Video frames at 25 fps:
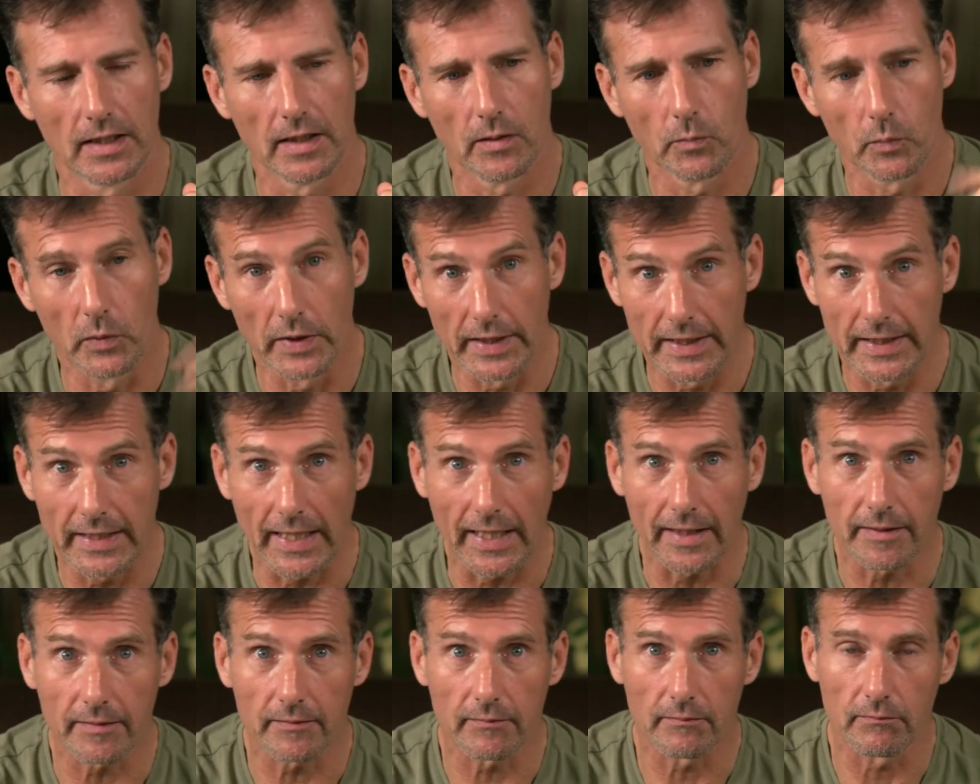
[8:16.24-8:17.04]
We
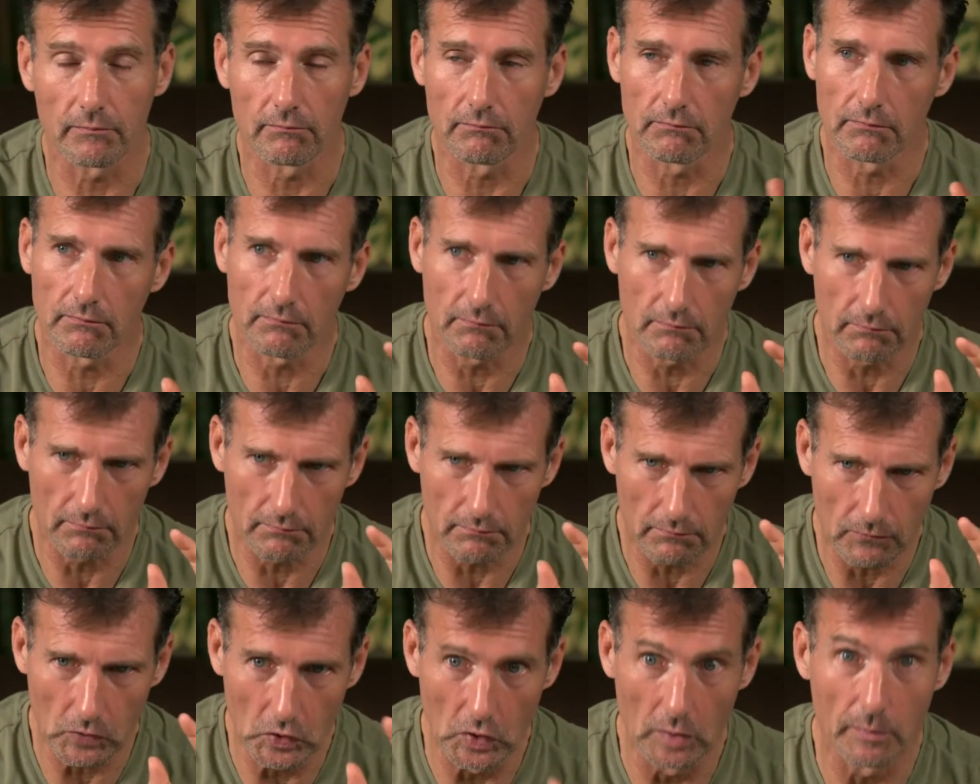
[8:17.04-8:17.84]
had
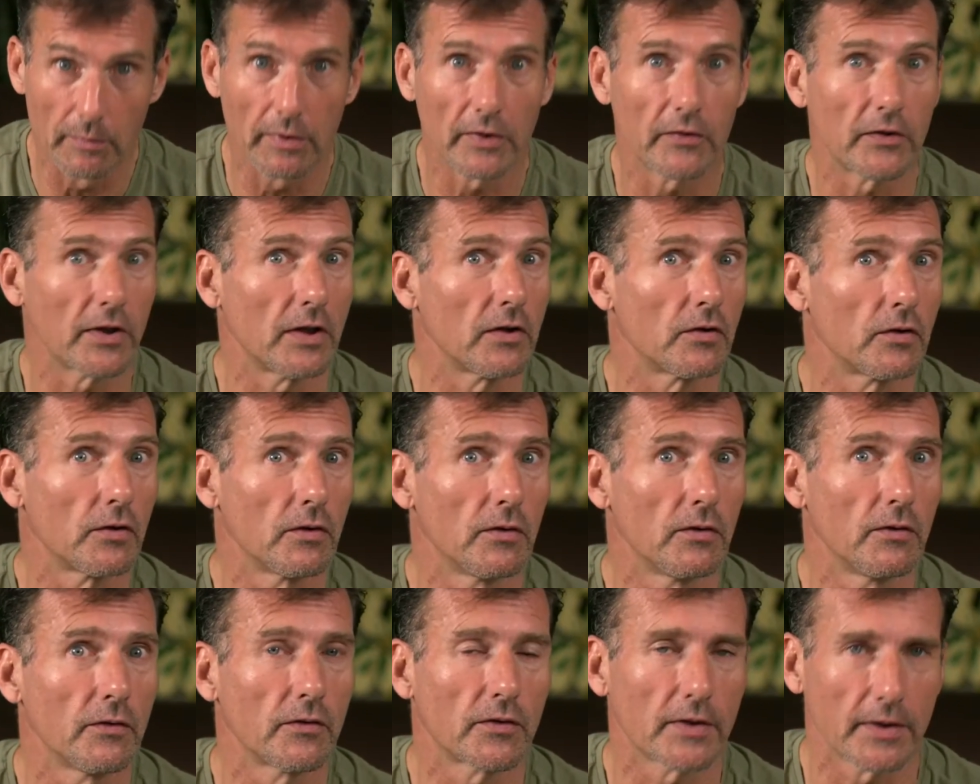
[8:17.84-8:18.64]
numerous
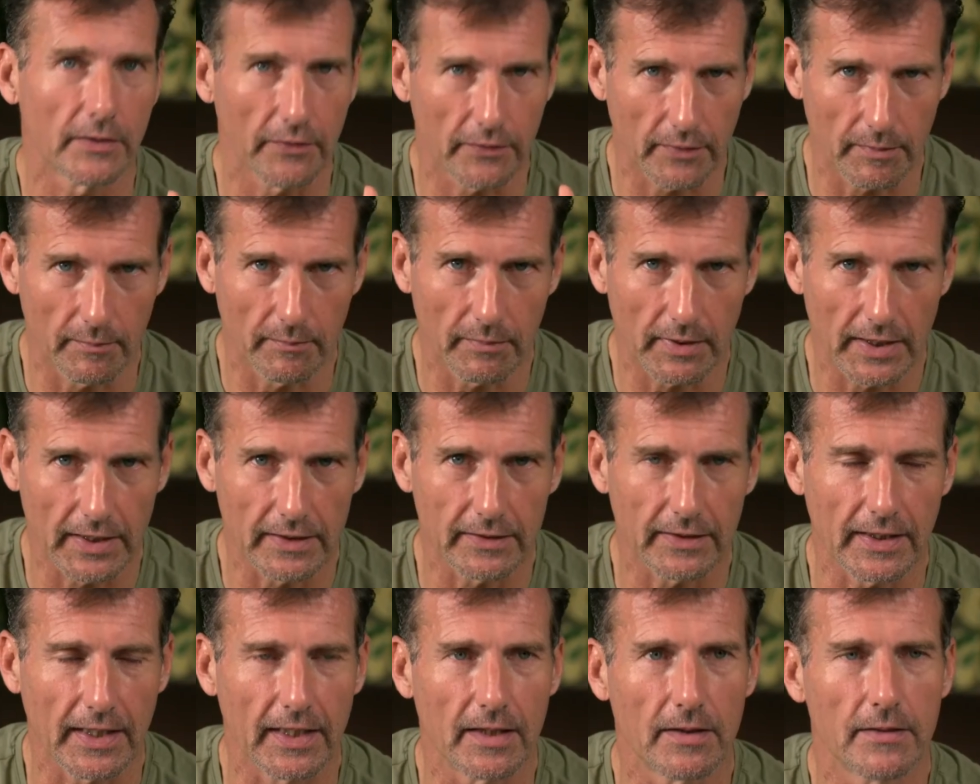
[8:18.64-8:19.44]
issues and some
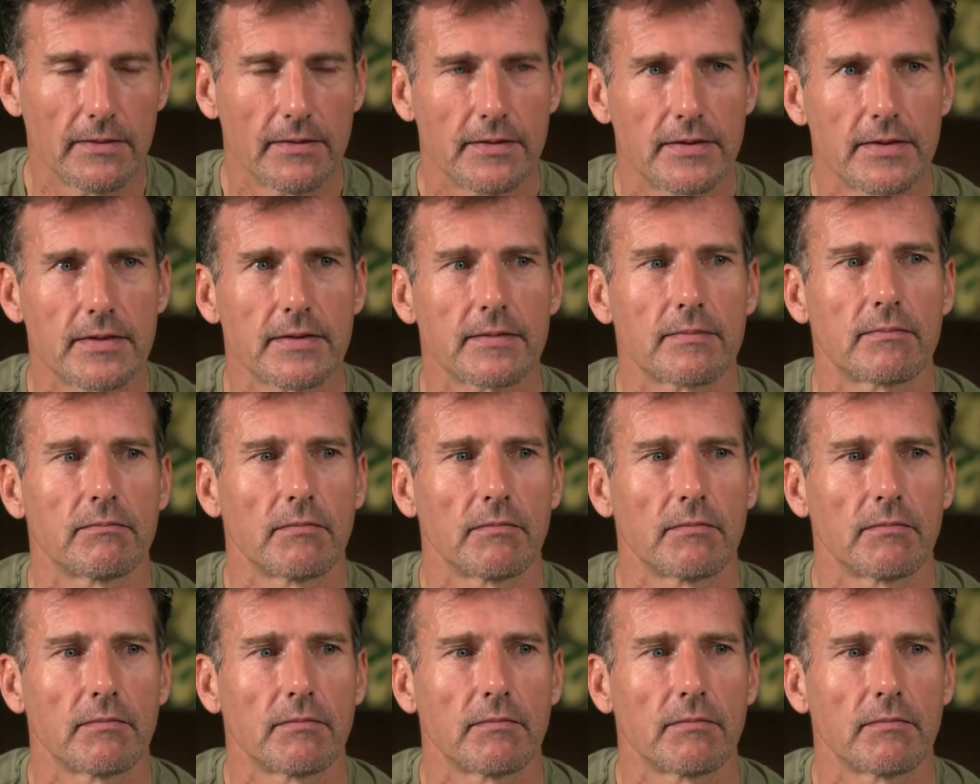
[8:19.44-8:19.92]
breakdowns,